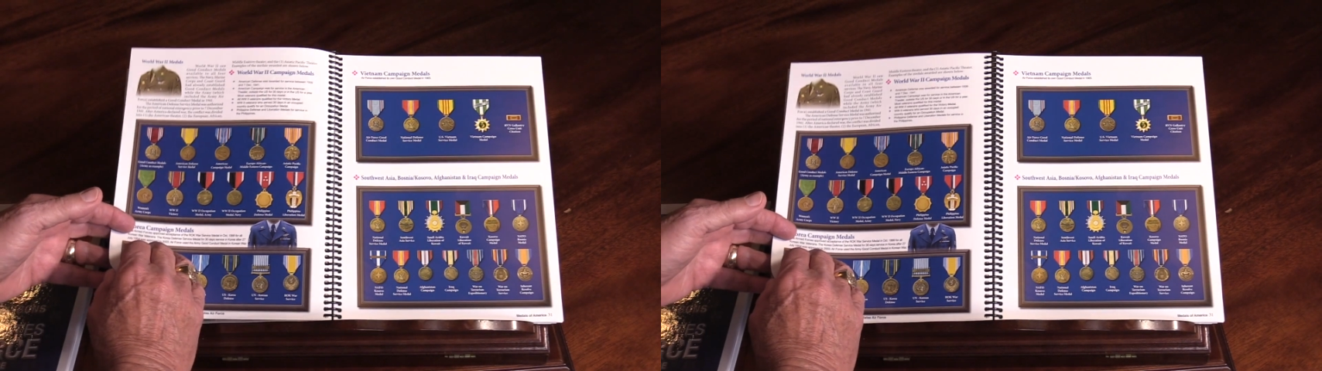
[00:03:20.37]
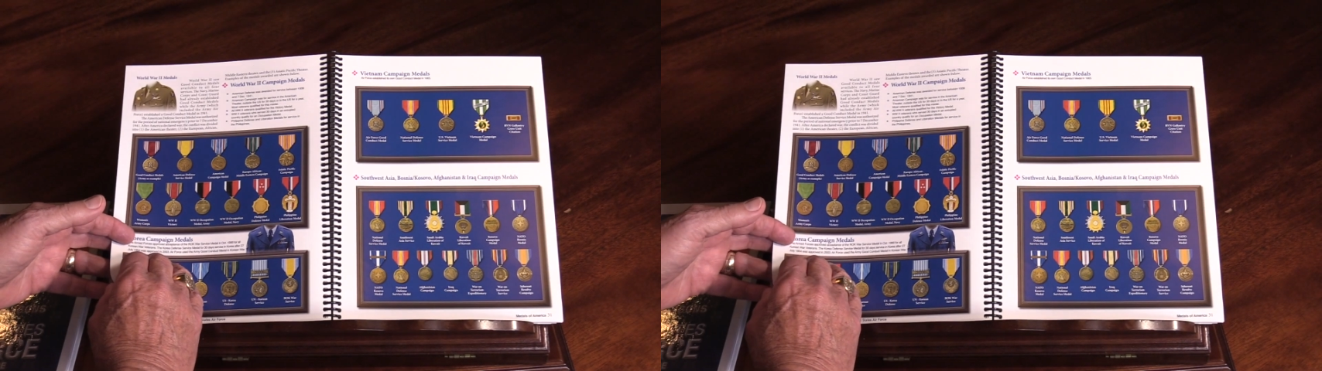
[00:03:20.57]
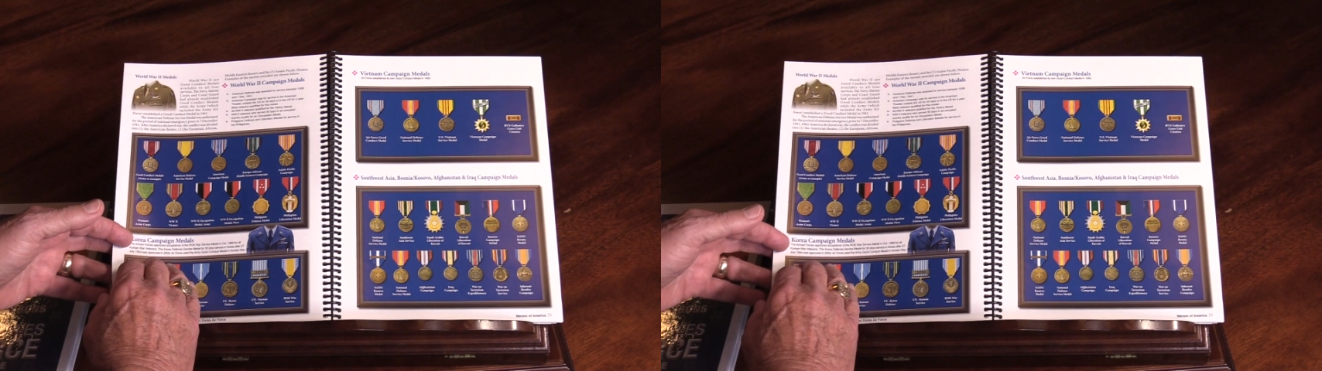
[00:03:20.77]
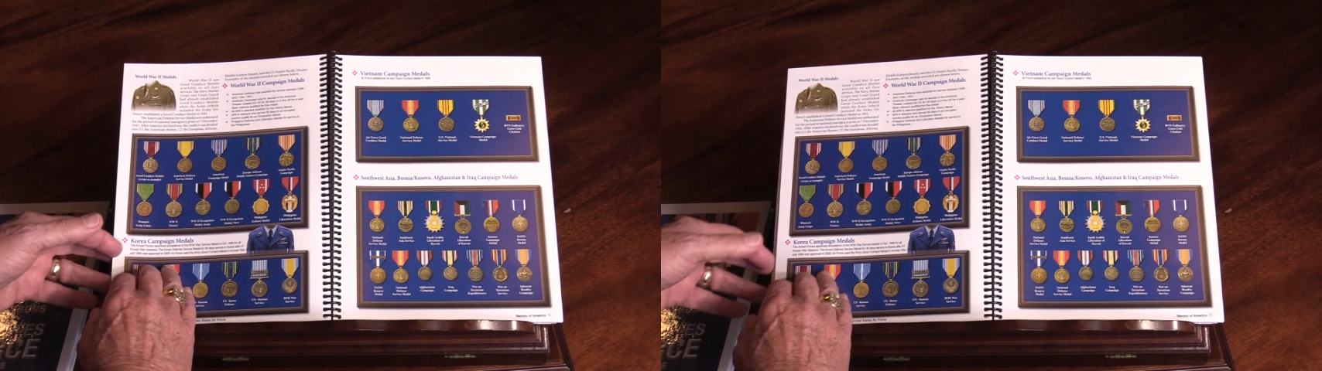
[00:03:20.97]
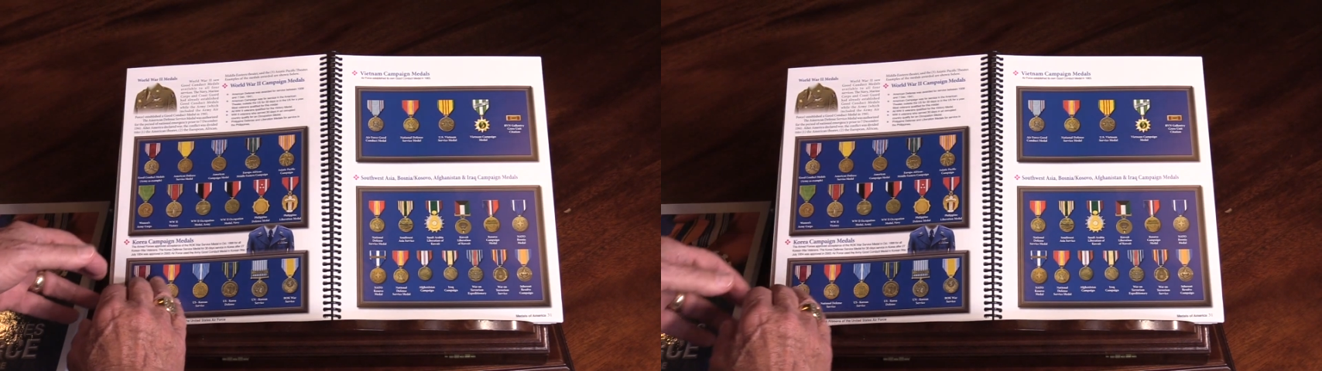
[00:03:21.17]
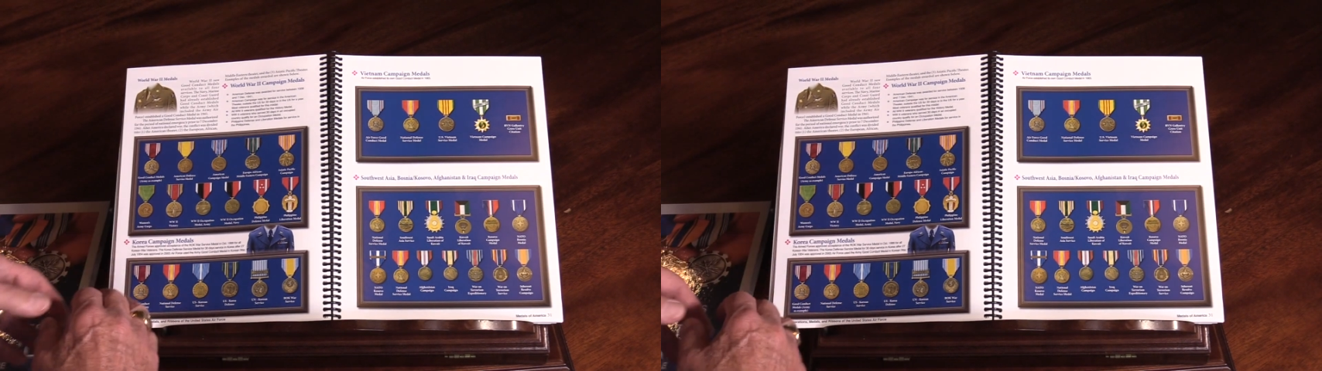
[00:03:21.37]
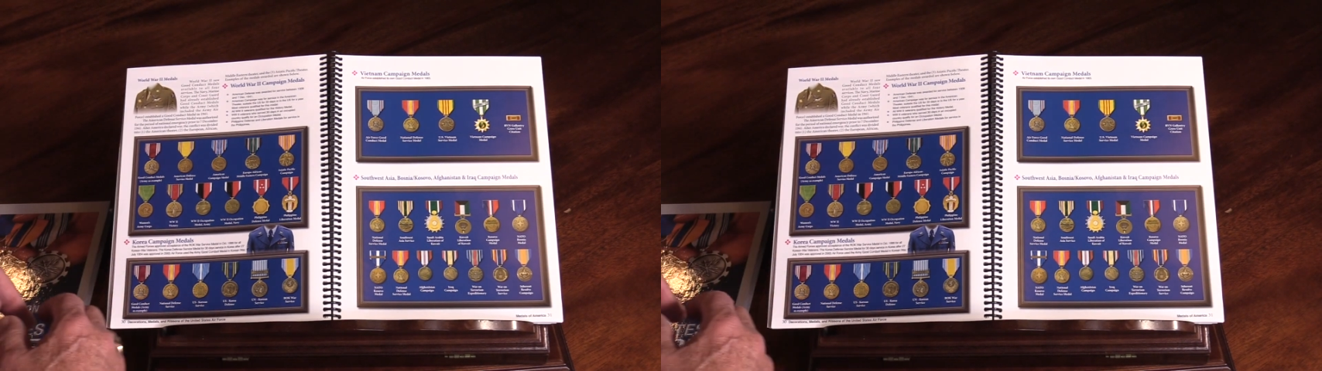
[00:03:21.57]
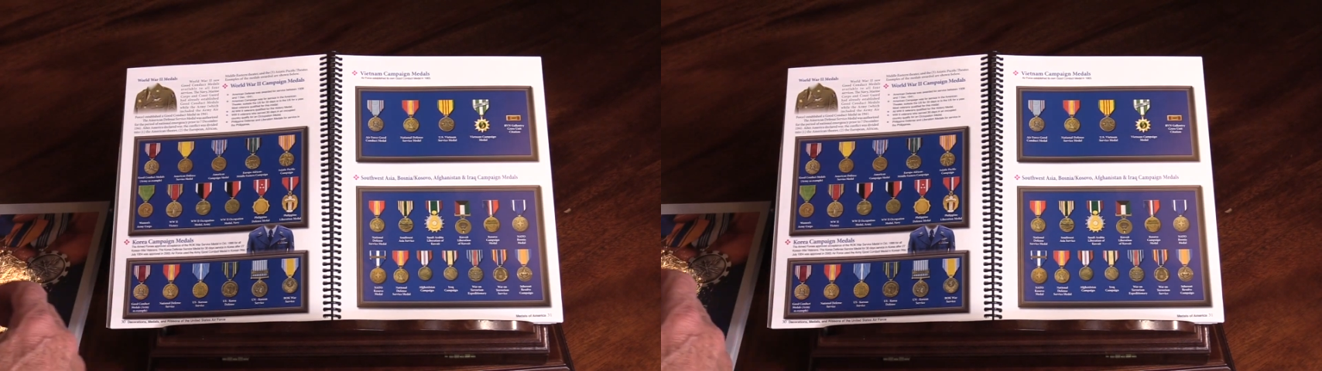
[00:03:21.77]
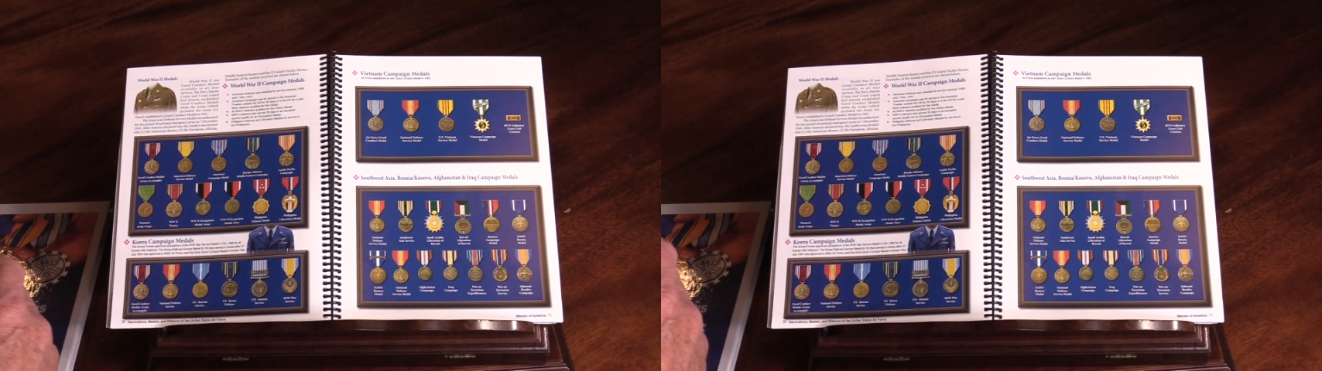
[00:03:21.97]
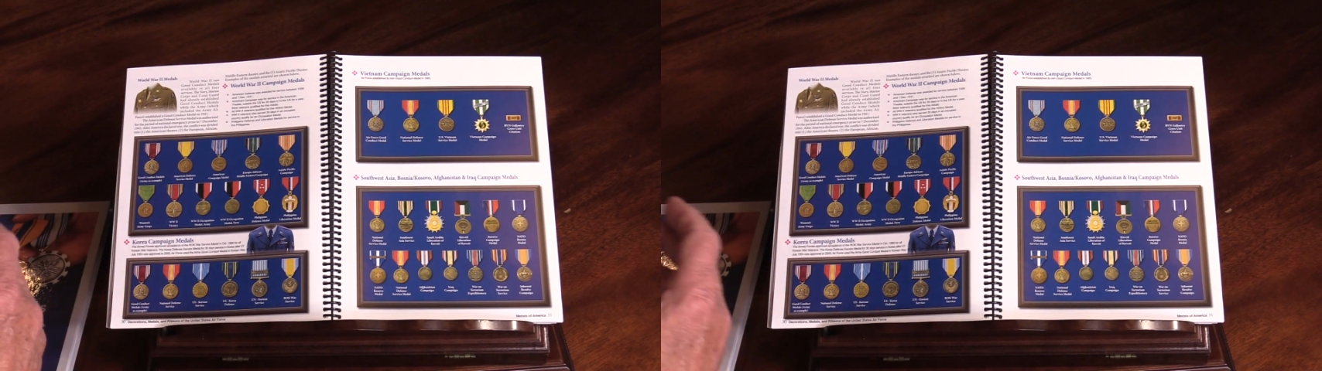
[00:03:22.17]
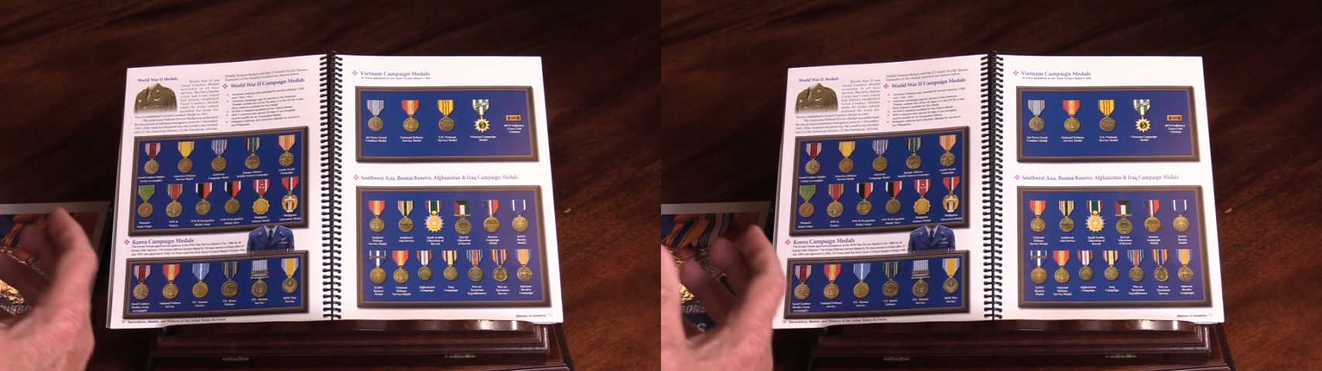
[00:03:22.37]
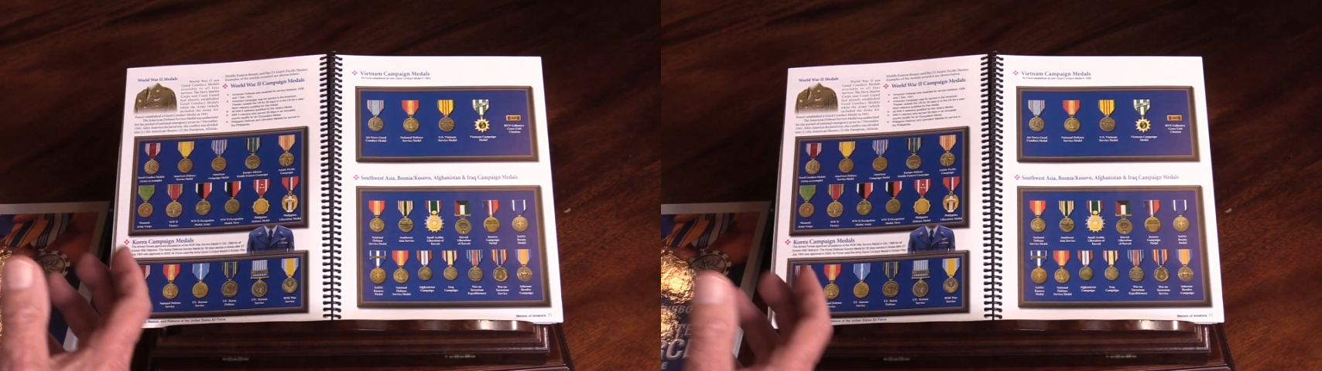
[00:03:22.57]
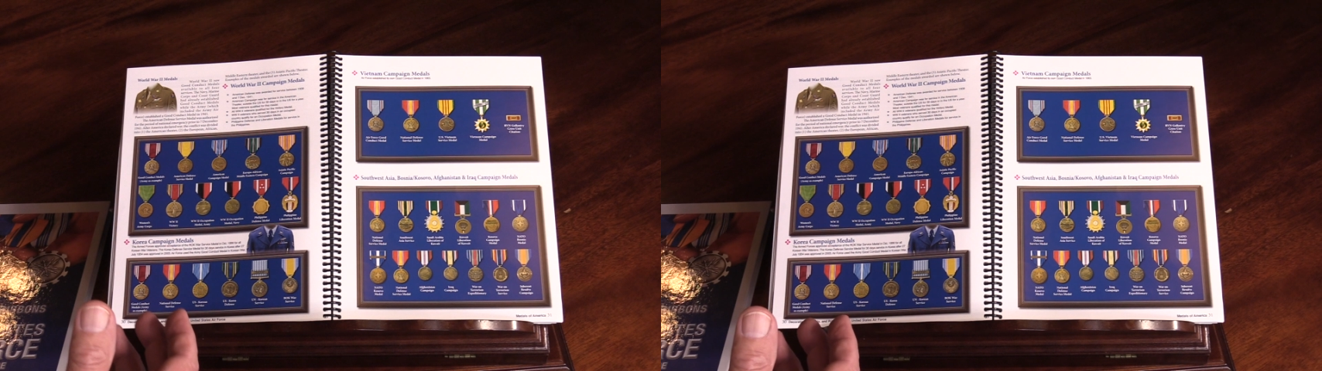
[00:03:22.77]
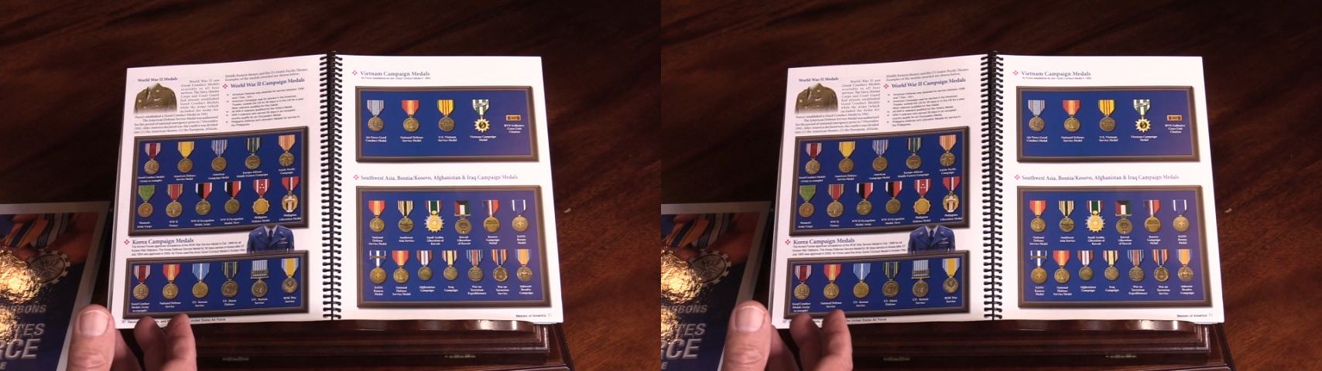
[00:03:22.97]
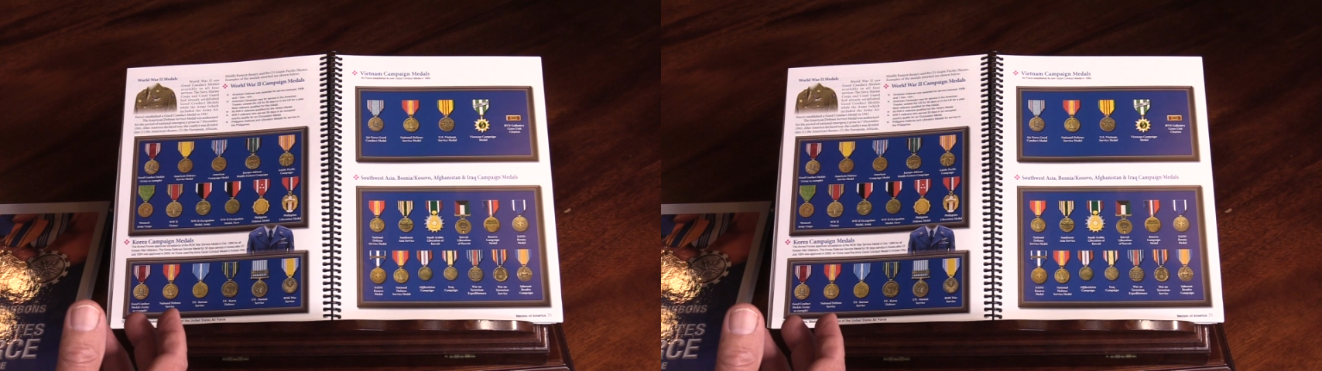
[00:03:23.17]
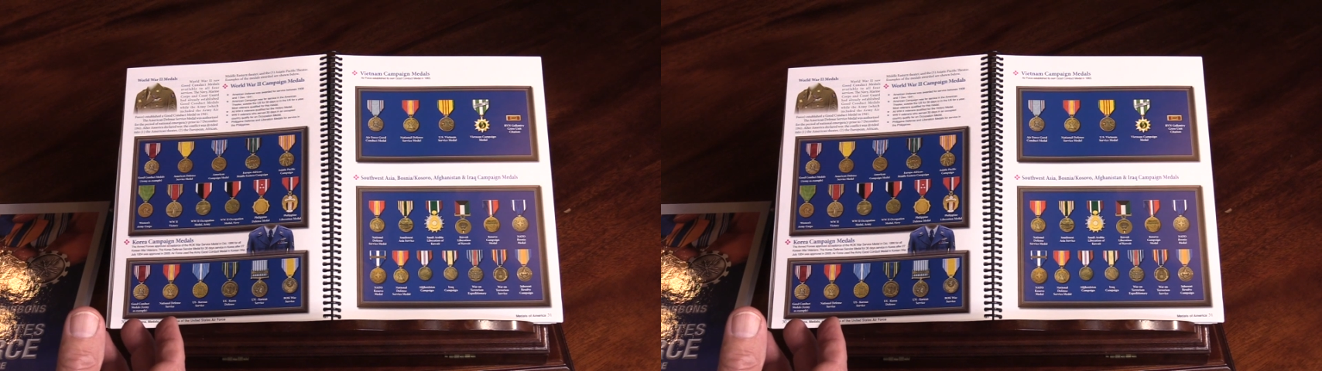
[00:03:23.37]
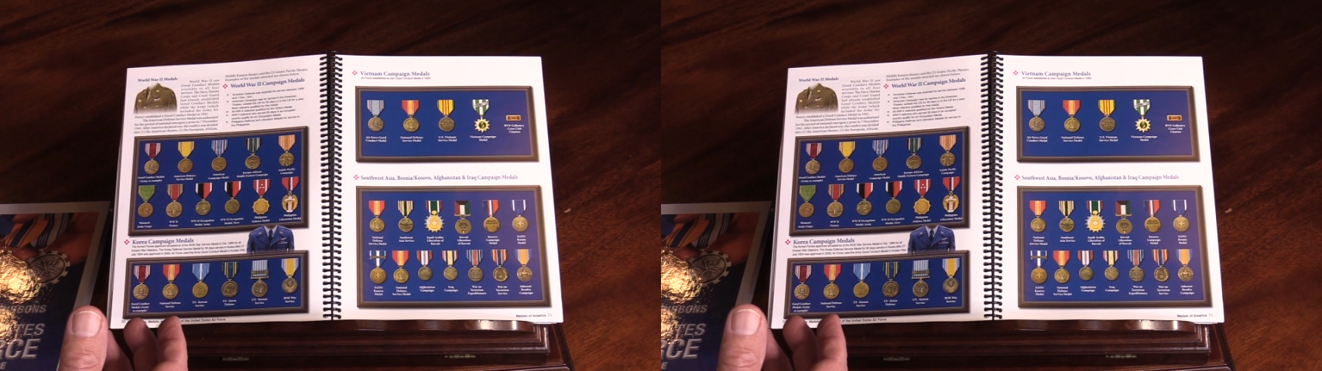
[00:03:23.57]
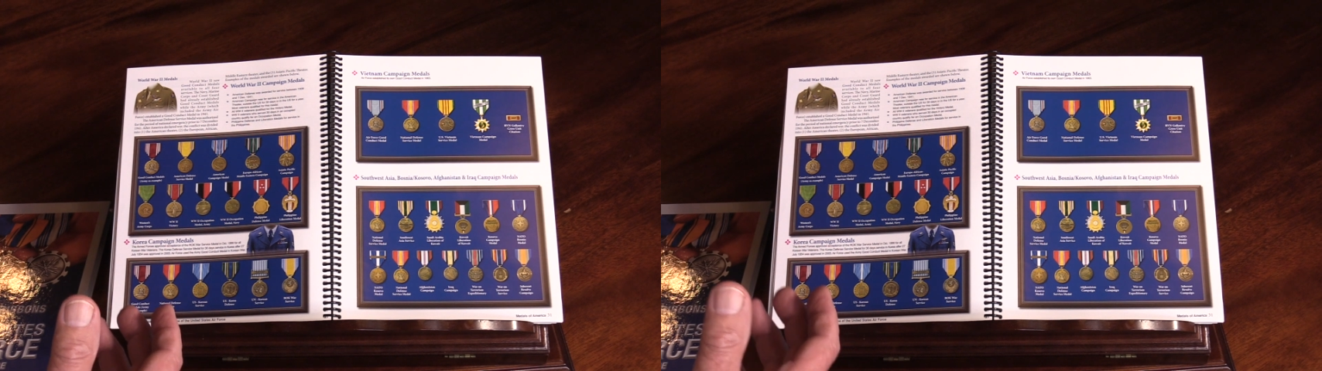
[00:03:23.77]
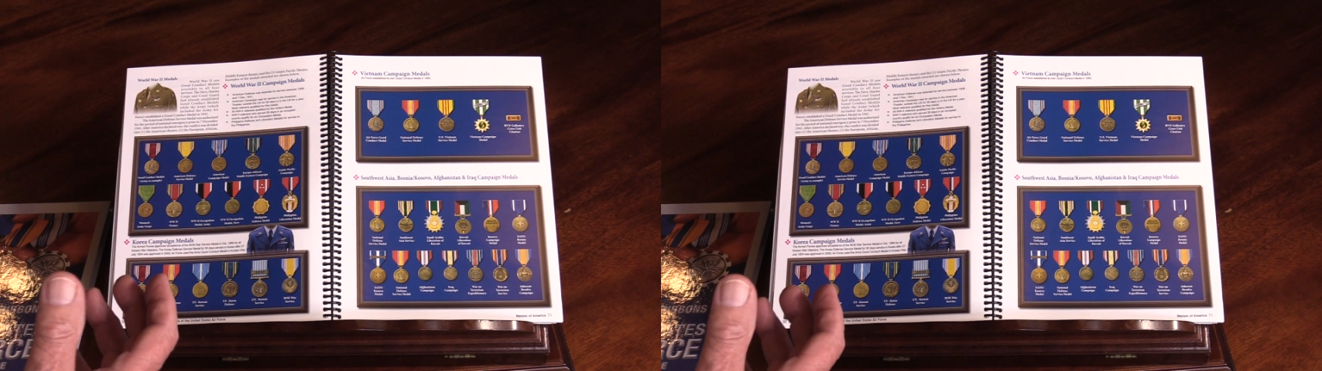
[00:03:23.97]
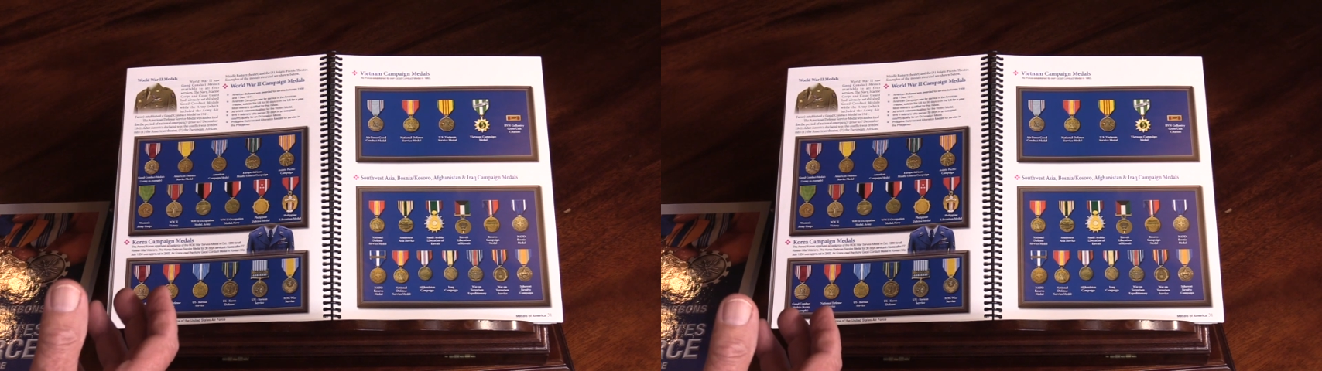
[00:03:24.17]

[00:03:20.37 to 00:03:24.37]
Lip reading: Nobody's mouth can be seen.